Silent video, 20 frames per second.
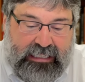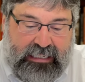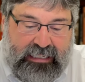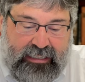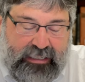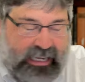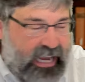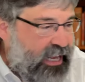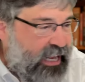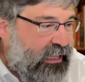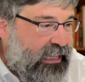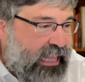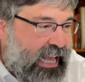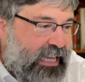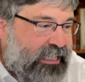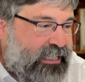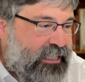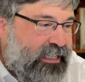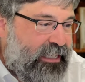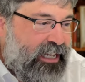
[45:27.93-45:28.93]
10
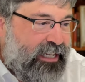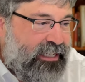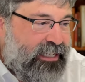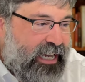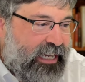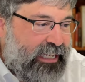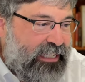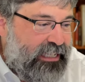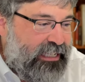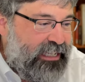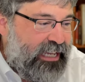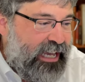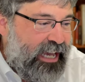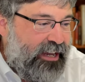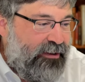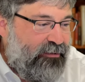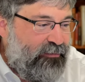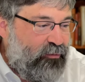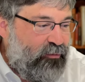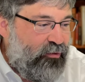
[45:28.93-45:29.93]
last things I can
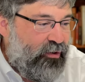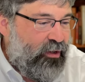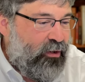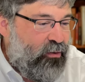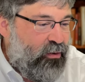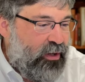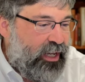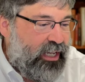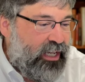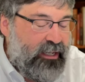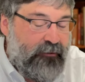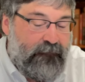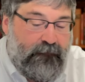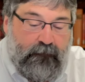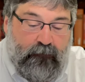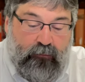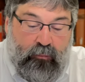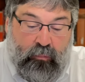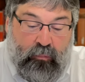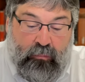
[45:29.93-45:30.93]
say real quick.
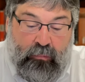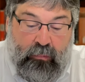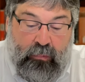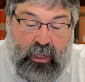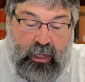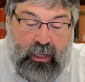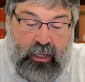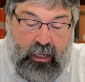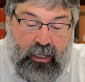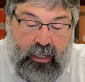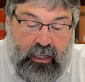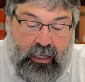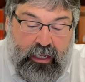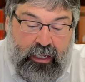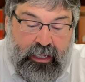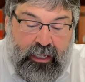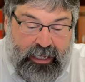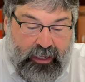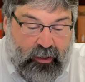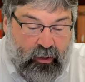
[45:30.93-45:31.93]

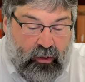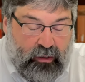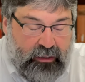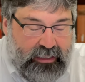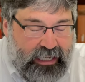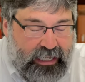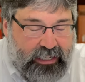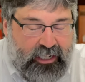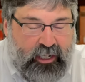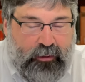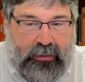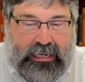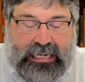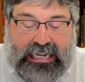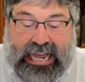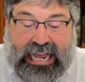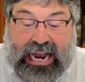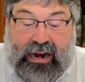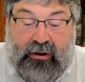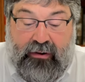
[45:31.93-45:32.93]
An Old Testament
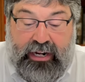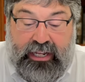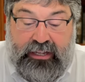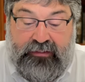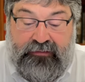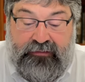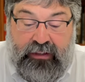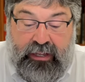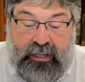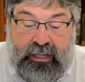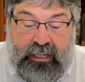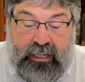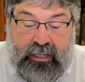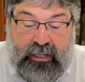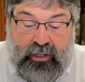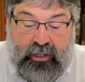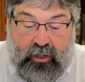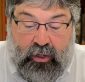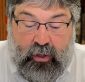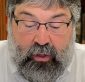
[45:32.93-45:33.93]
narrative
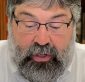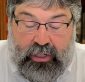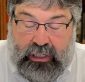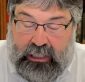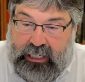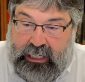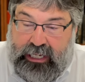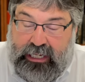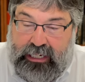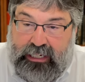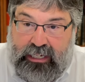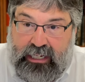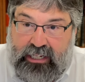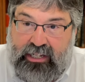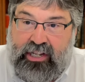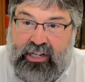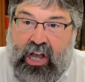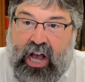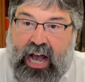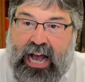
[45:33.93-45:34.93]
usually does
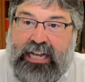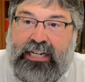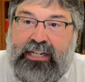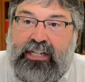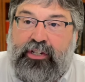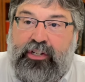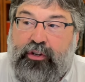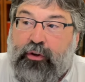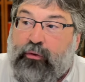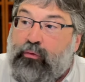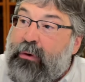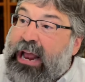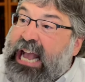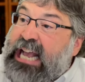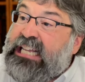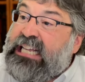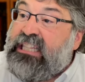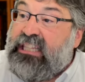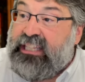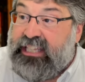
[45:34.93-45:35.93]
not
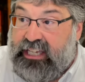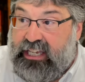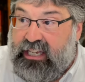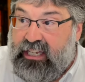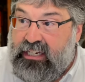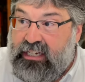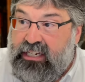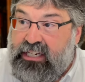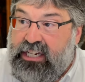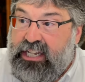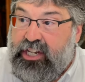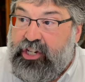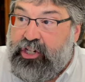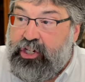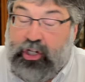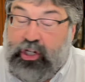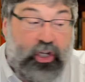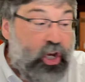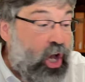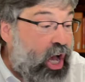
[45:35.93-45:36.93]
directly teach
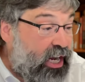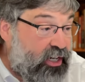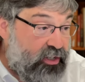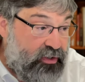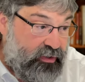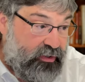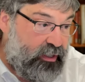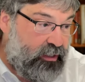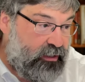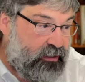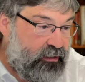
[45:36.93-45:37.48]
a doctrine,